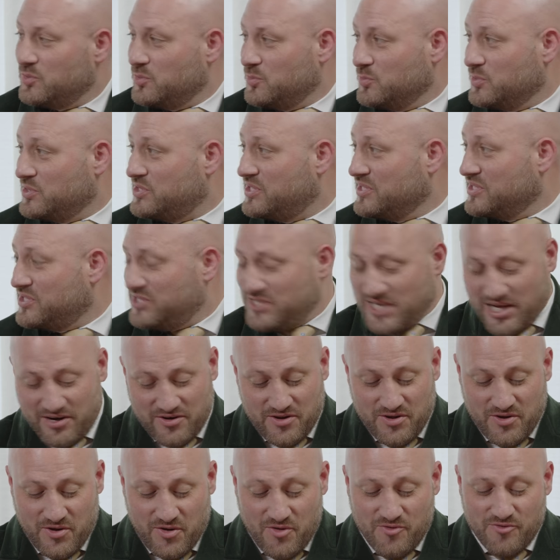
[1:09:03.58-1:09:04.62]
which is
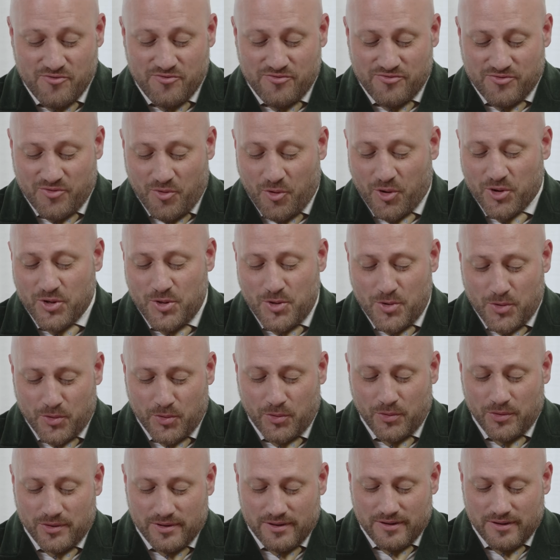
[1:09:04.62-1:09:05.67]
shed for you.